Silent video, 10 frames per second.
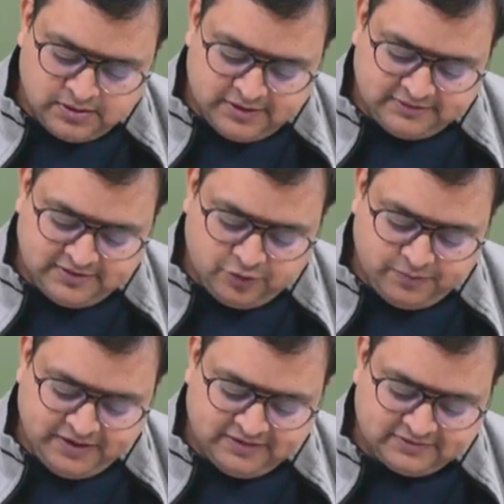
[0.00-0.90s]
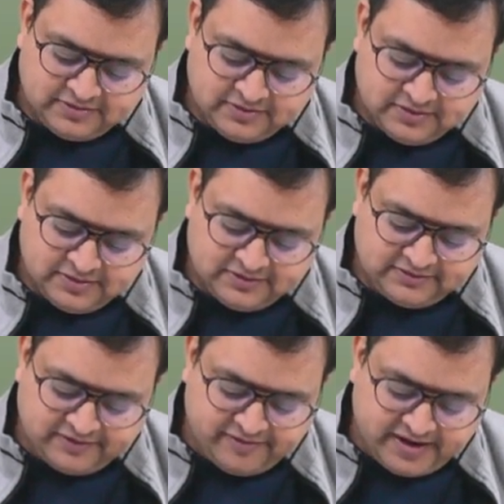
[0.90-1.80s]
let's say rupees
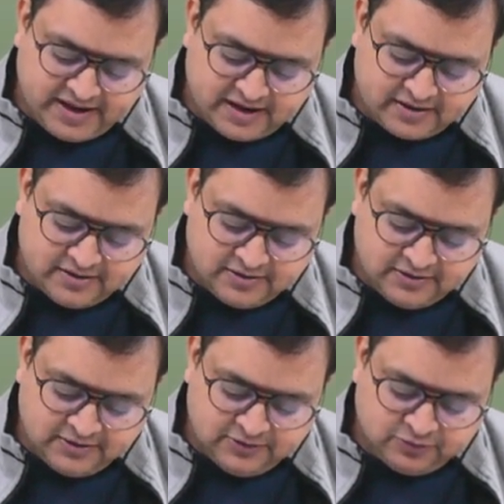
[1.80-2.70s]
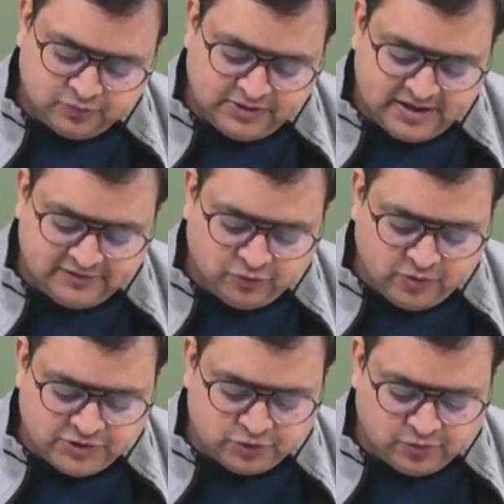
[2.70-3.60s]
7 lakh so there is
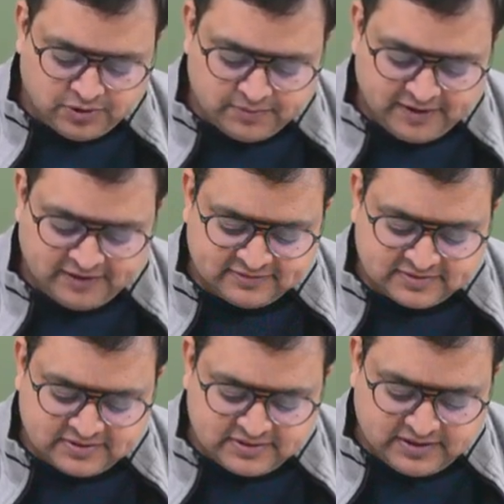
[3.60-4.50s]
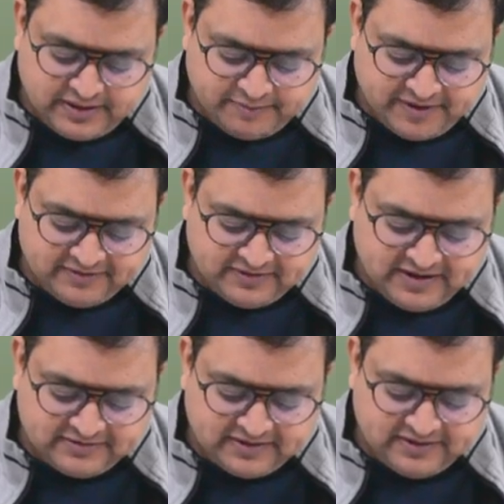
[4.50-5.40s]
no issue because
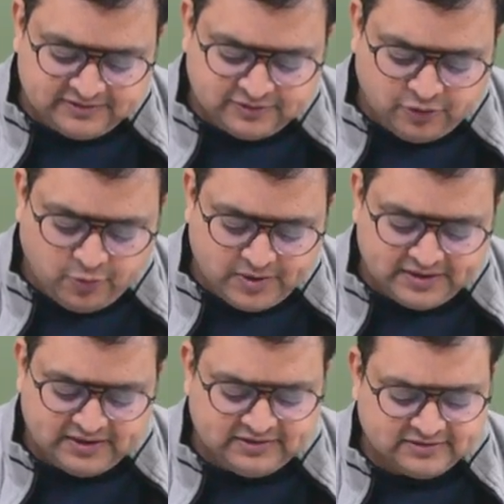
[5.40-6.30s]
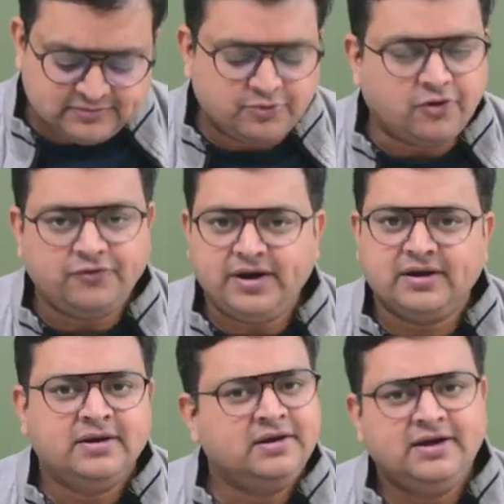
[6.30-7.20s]
depreciation is lower than this
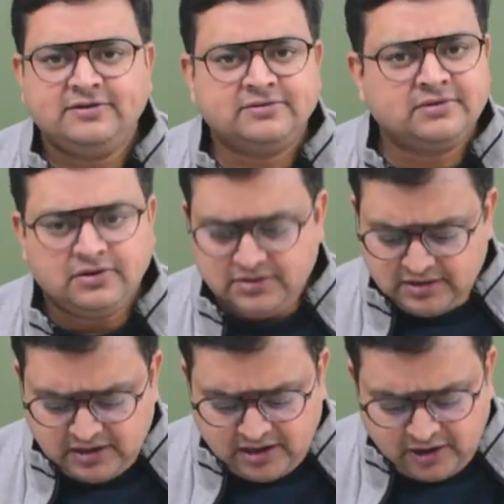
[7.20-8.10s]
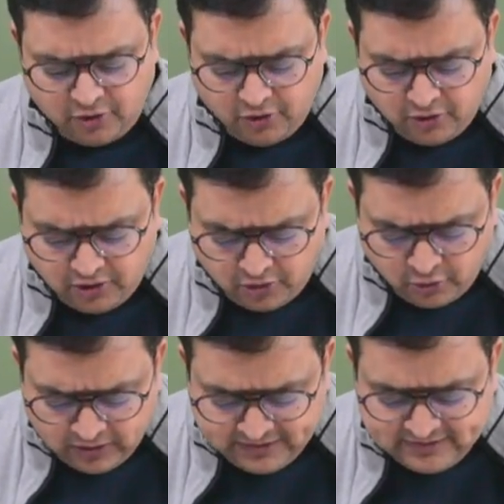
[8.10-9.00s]
profit. It's
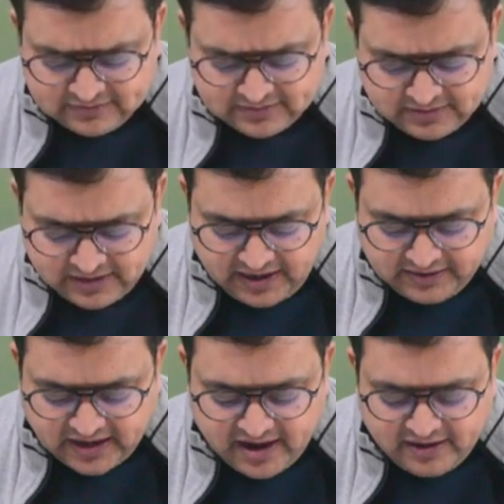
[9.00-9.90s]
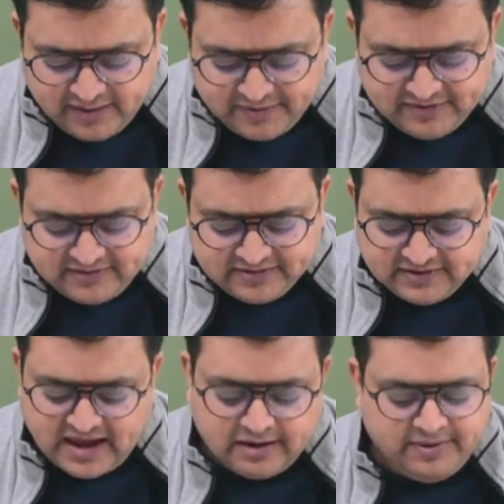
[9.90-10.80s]
all these, the entire
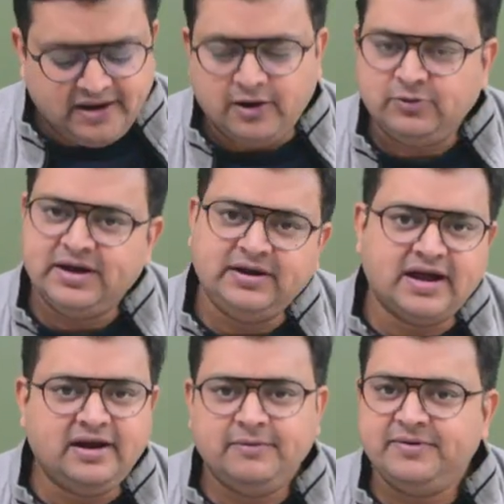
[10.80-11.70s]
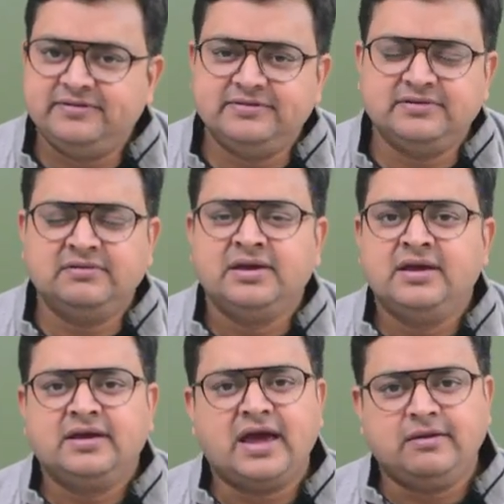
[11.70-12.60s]
depreciation can be allowed. The entire depreciation
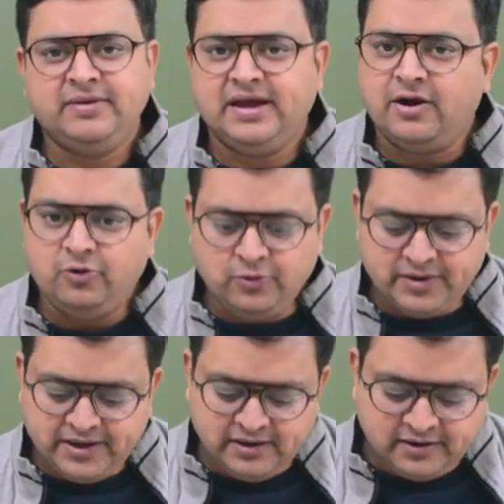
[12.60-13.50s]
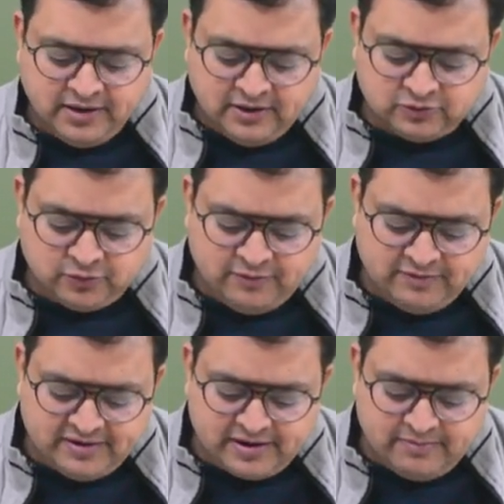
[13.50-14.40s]
can be allowed over here. So we
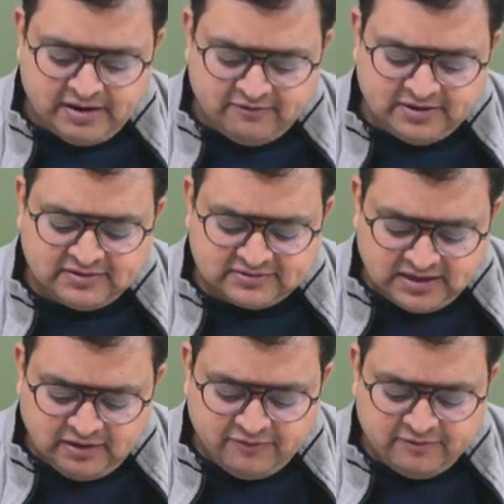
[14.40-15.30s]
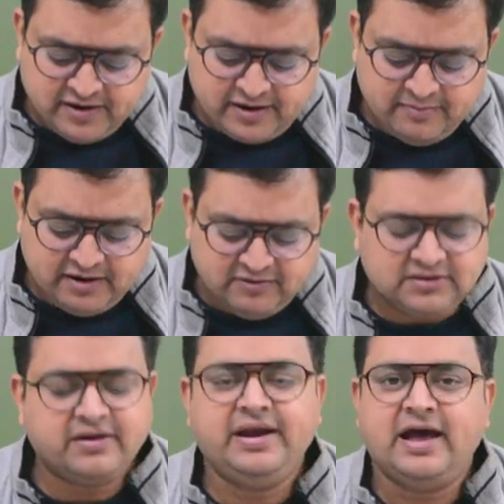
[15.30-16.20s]
will remain with, still we will remain
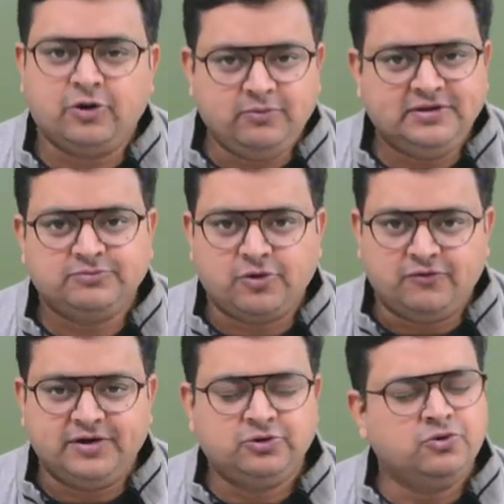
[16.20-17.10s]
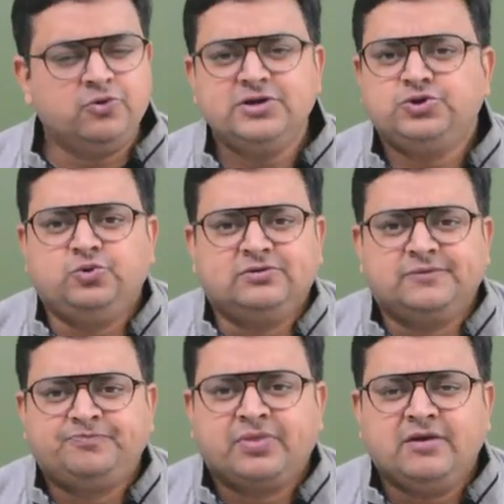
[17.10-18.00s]
with 3 lakh rupees profit. So no
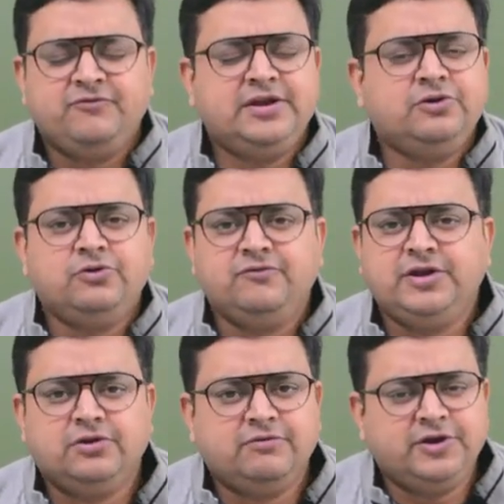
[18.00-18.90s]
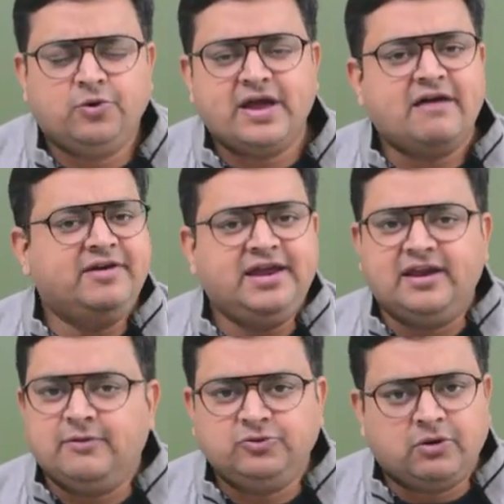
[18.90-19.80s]
issues. We, we, we don't have any
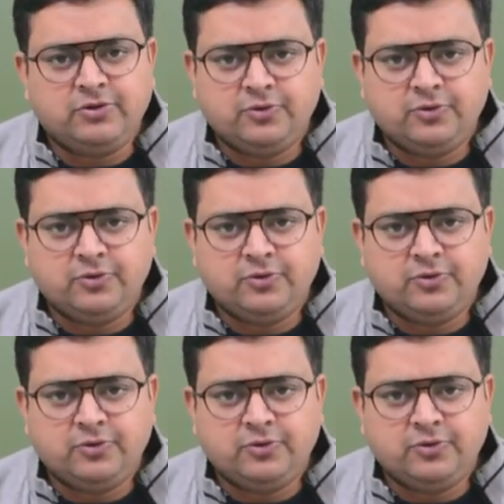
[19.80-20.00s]
unabsorbed